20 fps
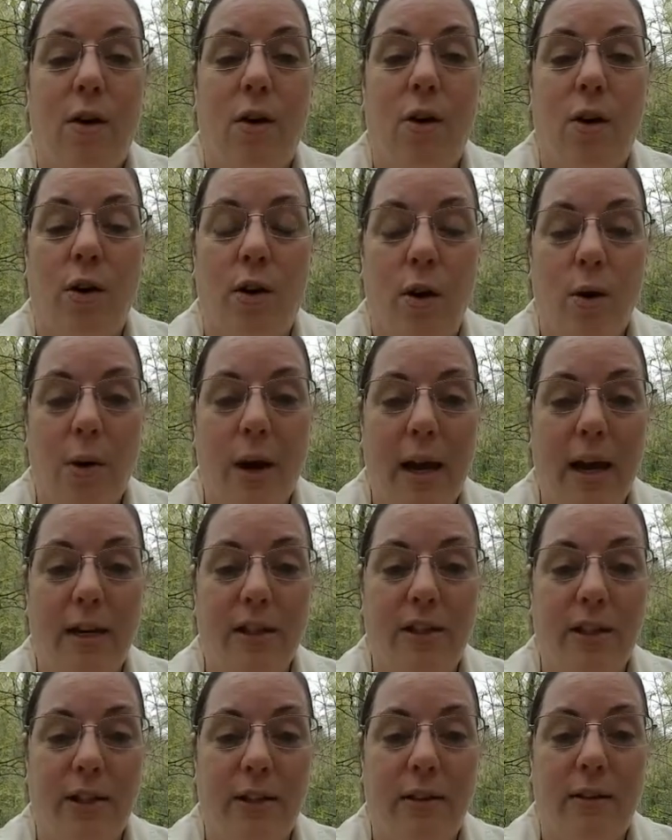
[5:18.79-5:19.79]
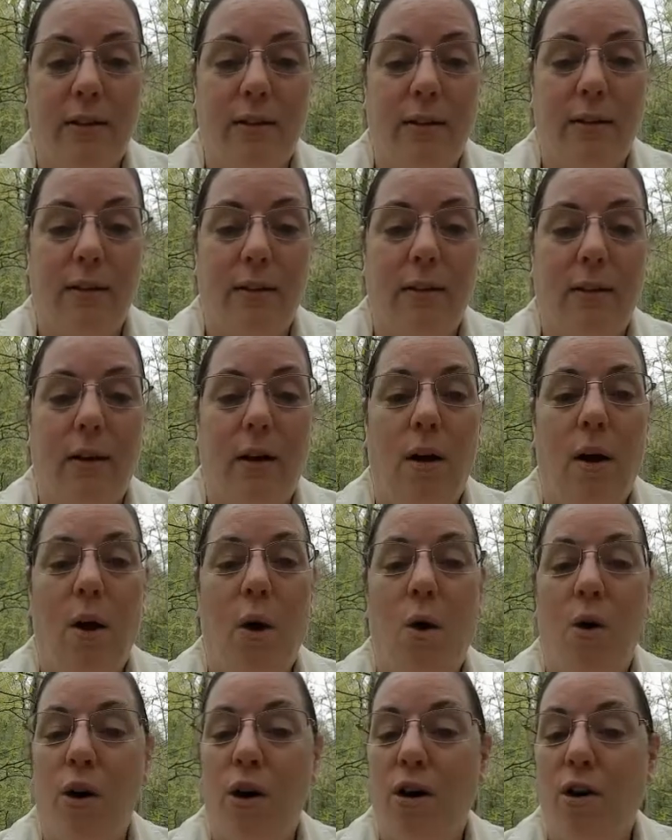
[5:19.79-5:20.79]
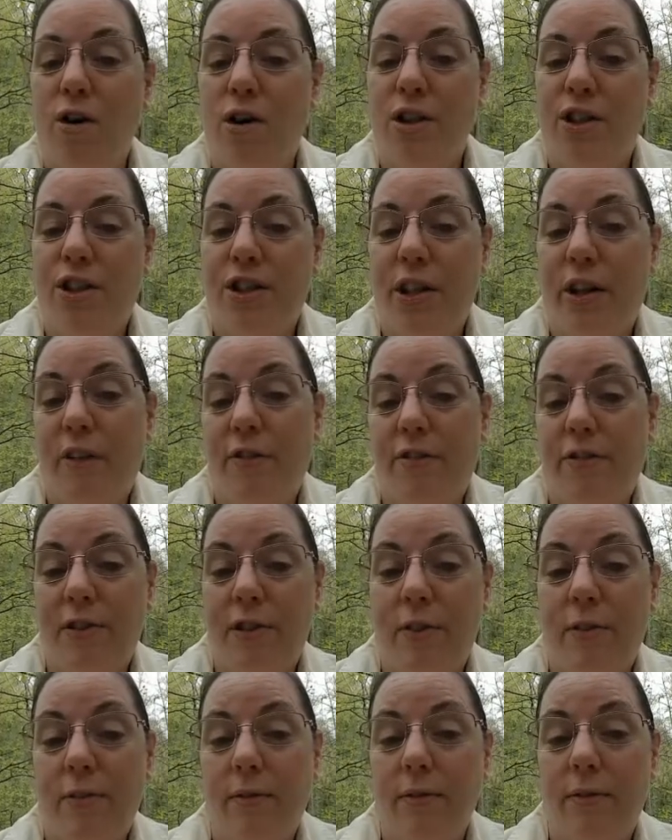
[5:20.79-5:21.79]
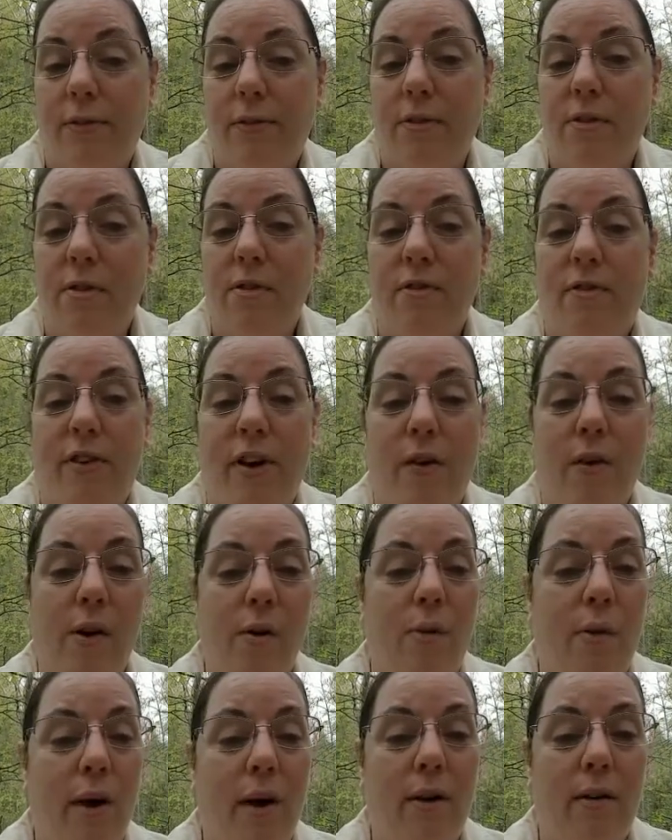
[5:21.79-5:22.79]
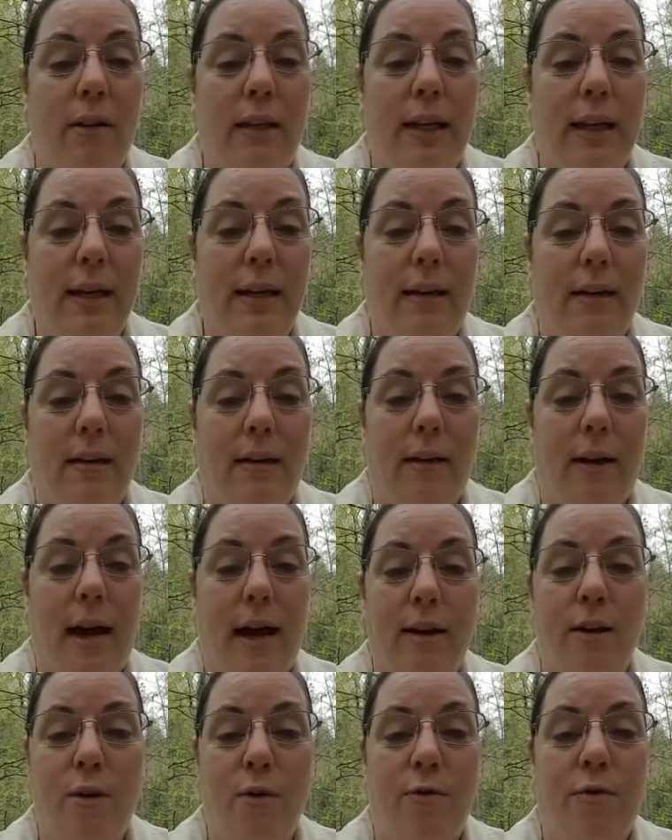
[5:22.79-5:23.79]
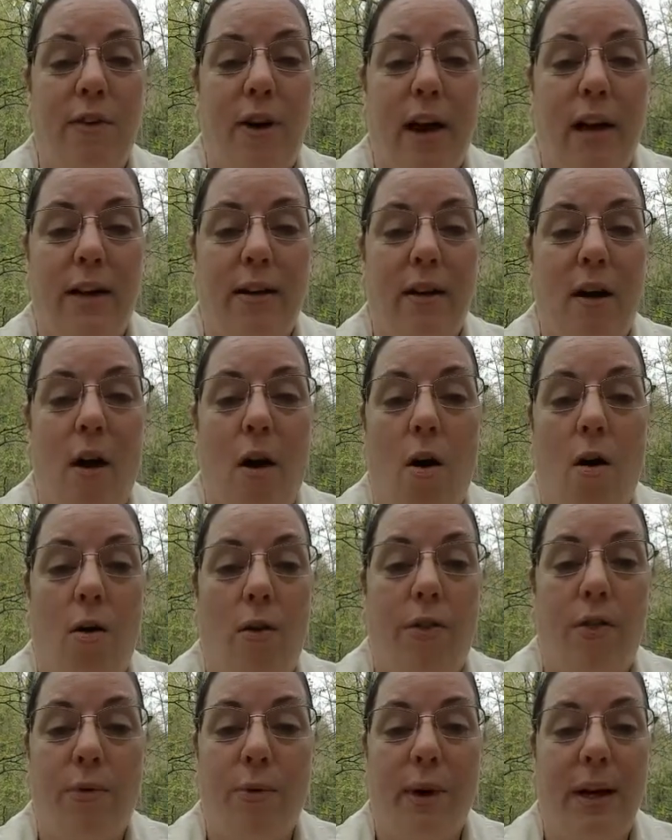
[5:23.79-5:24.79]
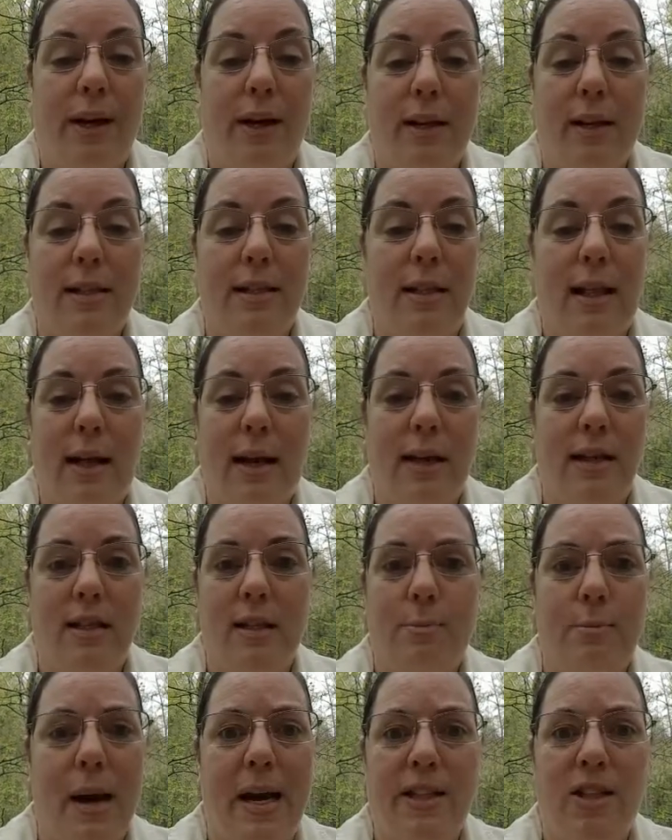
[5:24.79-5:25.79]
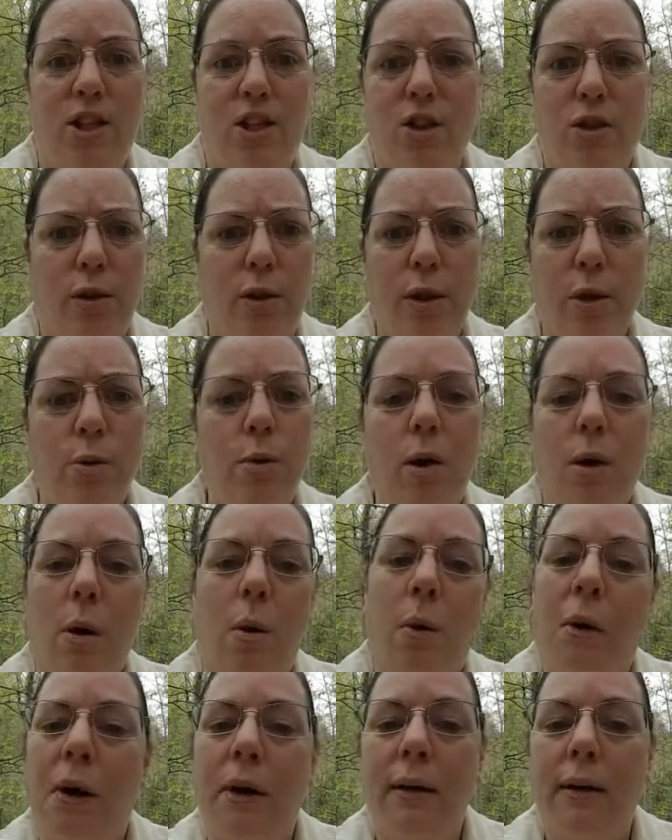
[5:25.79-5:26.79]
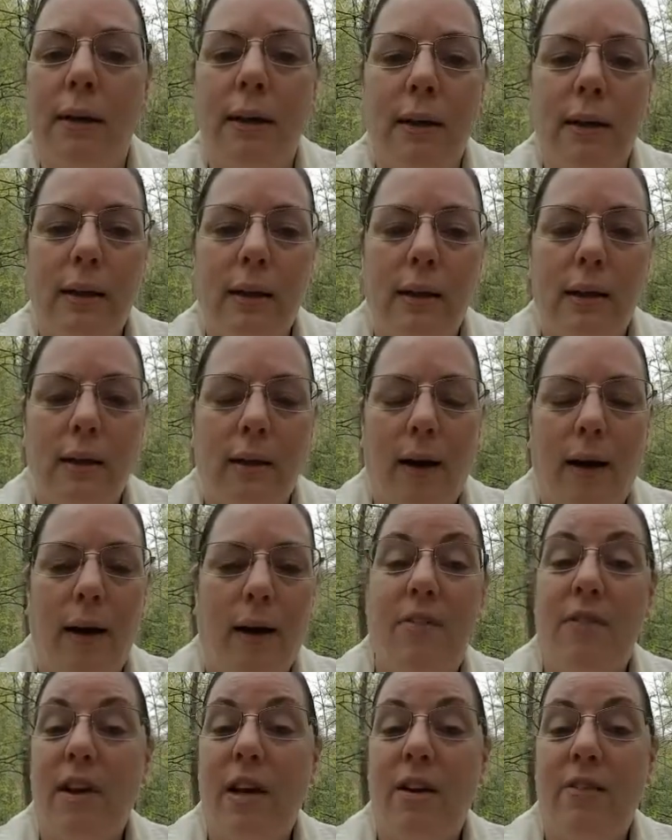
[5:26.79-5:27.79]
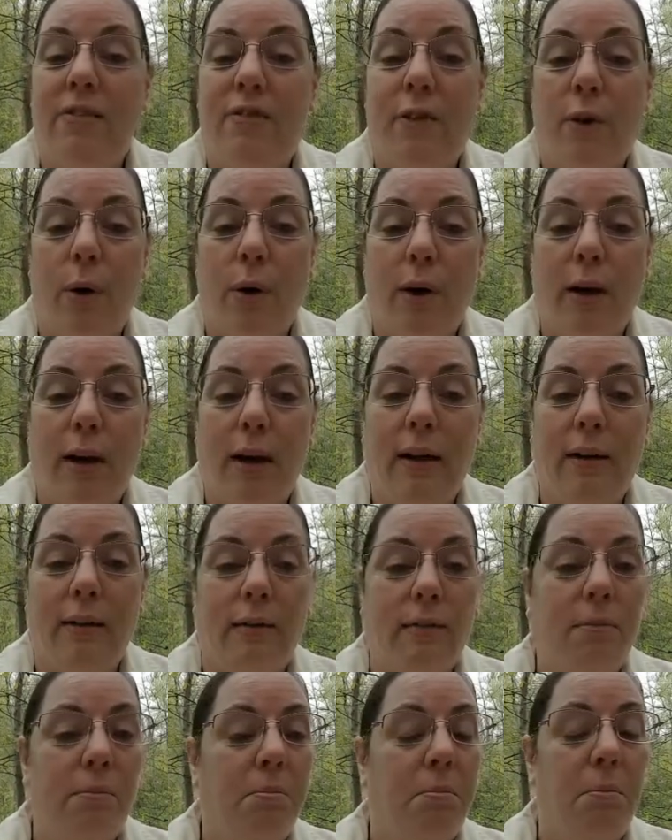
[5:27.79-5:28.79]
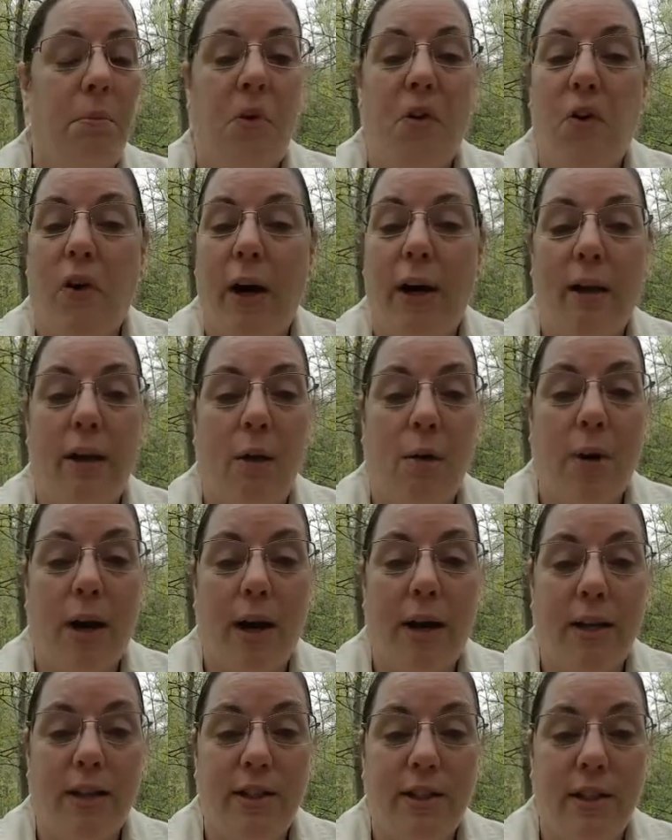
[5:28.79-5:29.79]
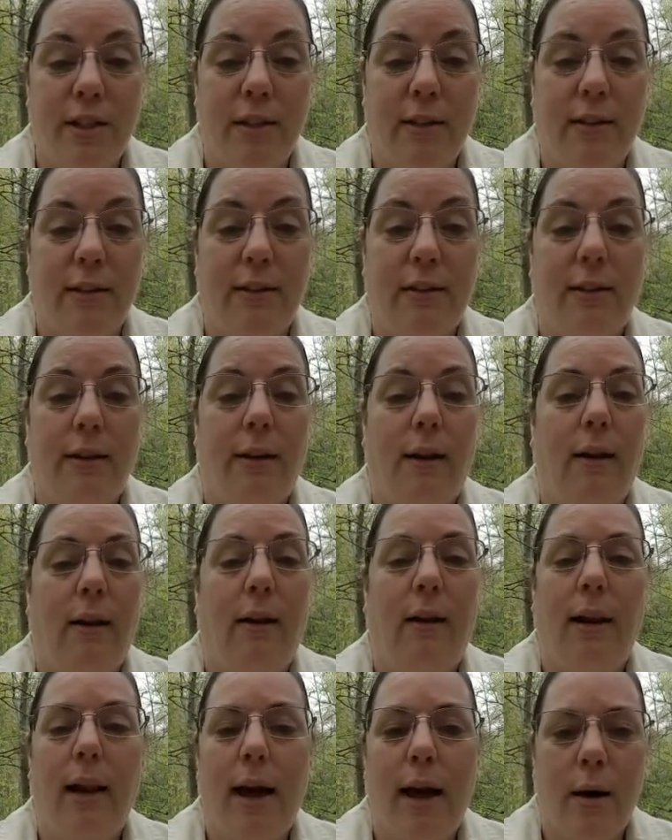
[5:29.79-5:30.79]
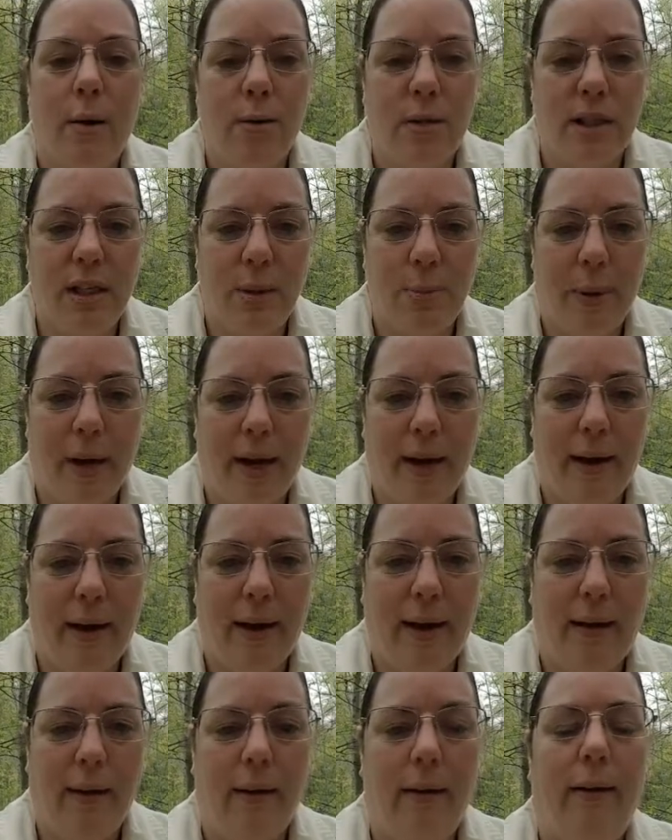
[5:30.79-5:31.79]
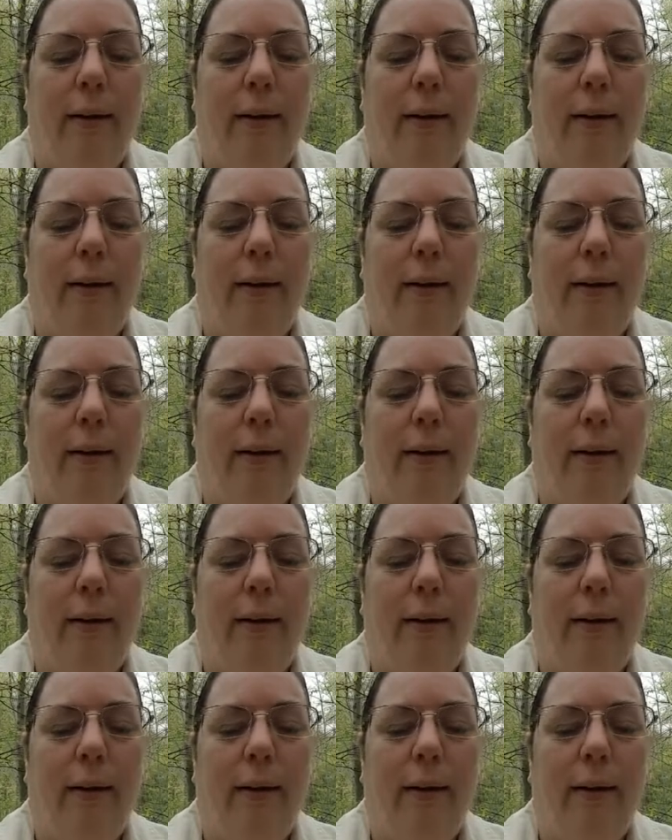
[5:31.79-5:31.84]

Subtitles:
good location, or a good shift. Very rarely can you find all three. It's like this magical unicorn. Living in Florida, great location, lousy pay,